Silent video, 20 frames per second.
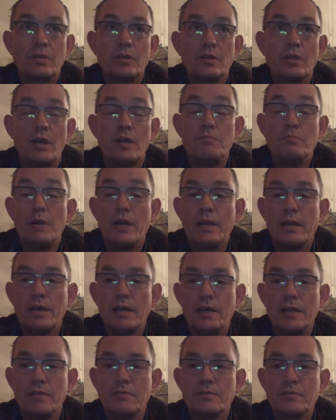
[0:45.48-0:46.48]
of my
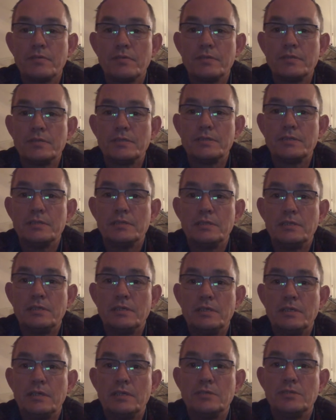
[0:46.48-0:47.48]
life
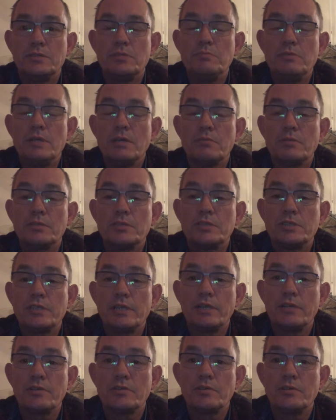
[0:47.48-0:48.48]
is to be able to
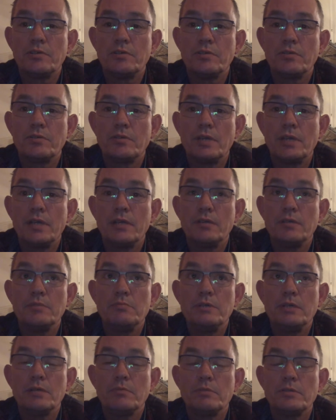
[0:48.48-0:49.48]
share truth and to
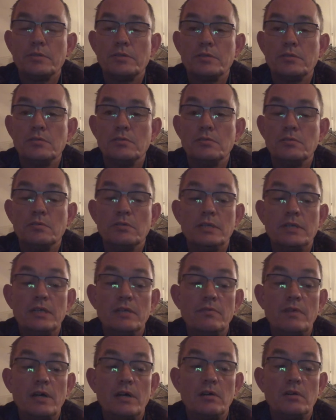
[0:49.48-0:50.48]
be able to give
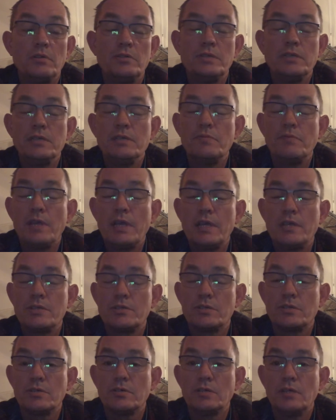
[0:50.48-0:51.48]
out the
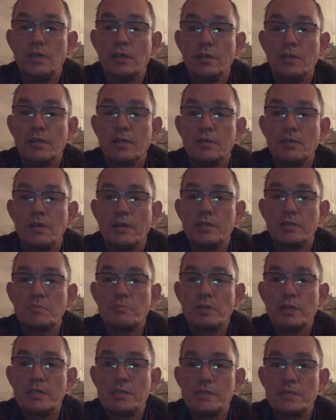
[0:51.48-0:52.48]
evangel that God has
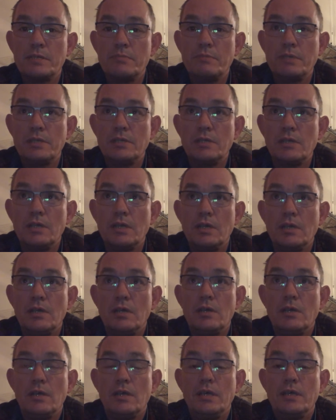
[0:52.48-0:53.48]
placed in me.
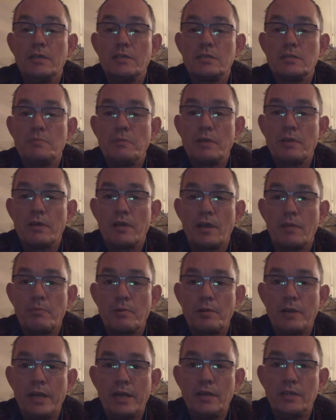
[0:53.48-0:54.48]
His spirit
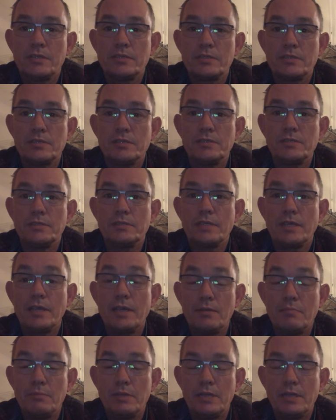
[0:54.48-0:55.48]
operates
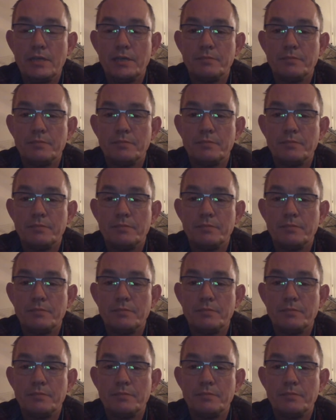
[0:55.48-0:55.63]
in me